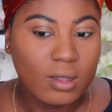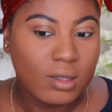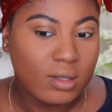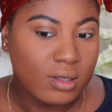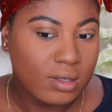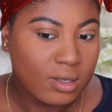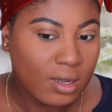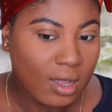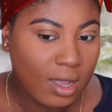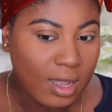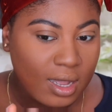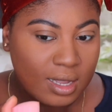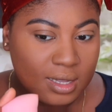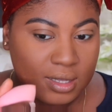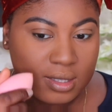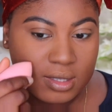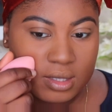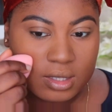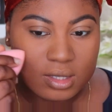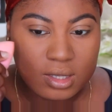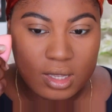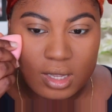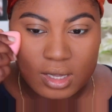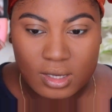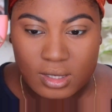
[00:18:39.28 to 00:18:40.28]

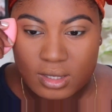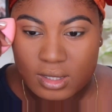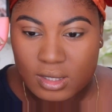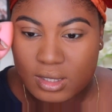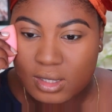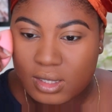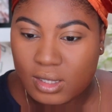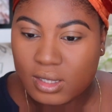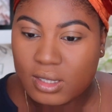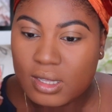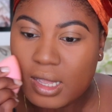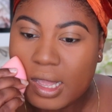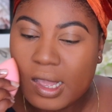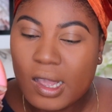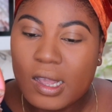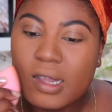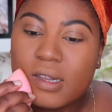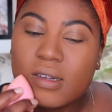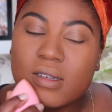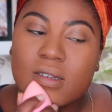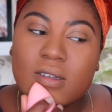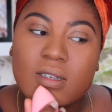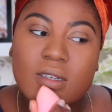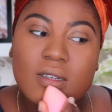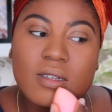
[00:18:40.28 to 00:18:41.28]
Nice and
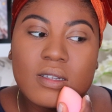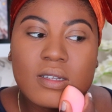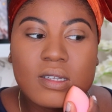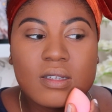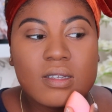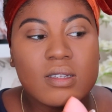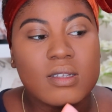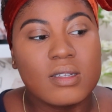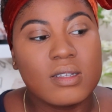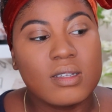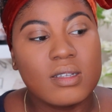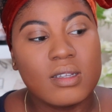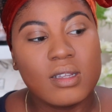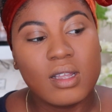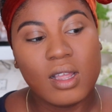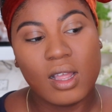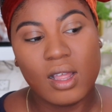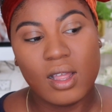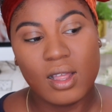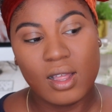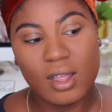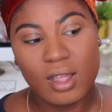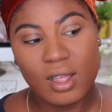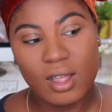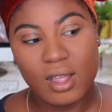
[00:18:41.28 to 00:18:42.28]
set.
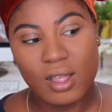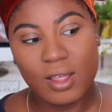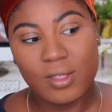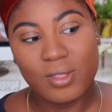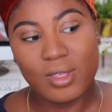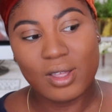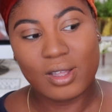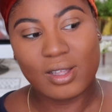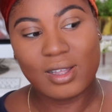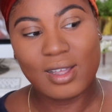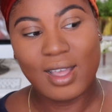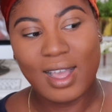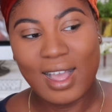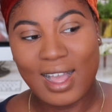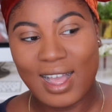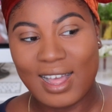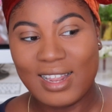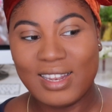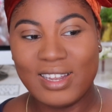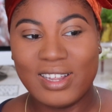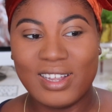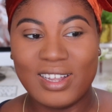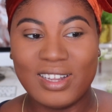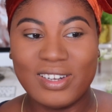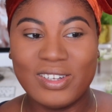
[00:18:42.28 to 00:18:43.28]
The
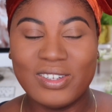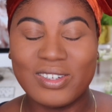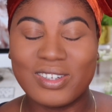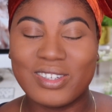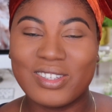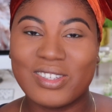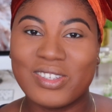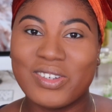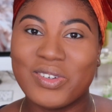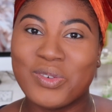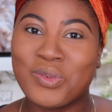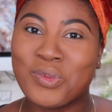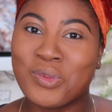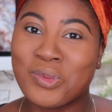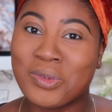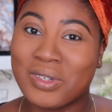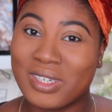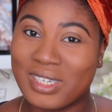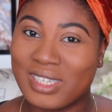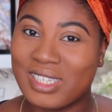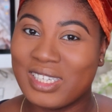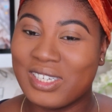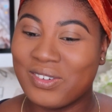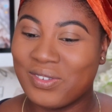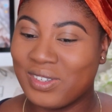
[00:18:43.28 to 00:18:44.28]
color looks
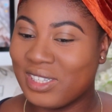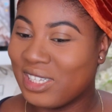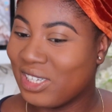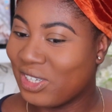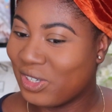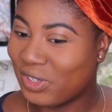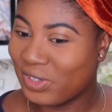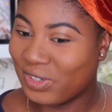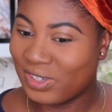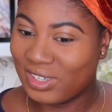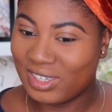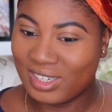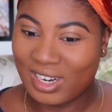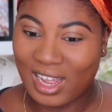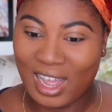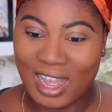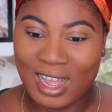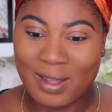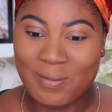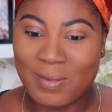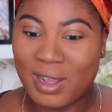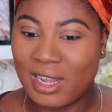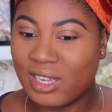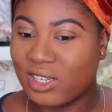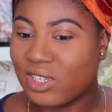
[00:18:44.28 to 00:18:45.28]
really, really good.
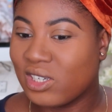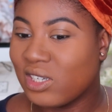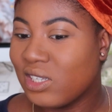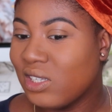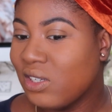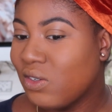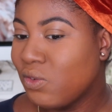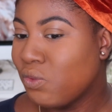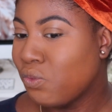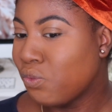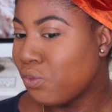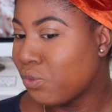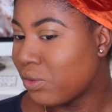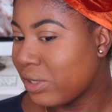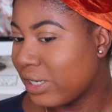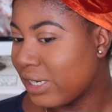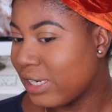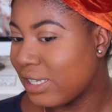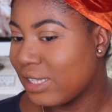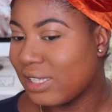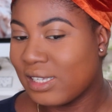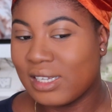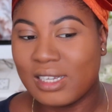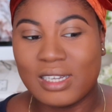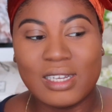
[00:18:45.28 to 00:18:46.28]
I'm actually
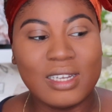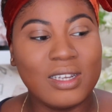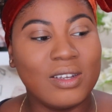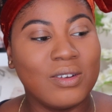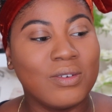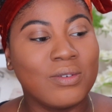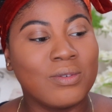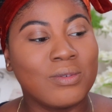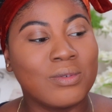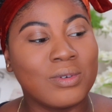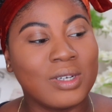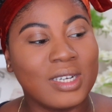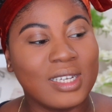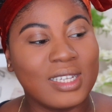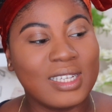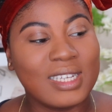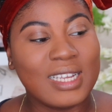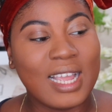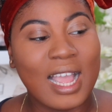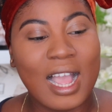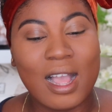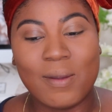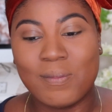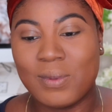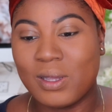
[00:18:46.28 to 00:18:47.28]
really, really
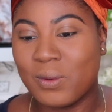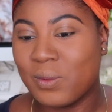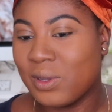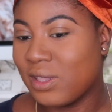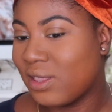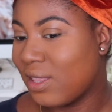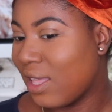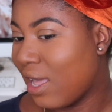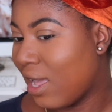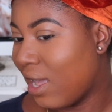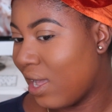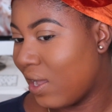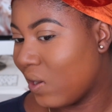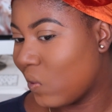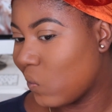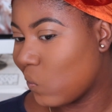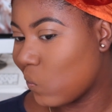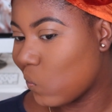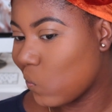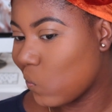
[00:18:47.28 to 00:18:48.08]
happy with that.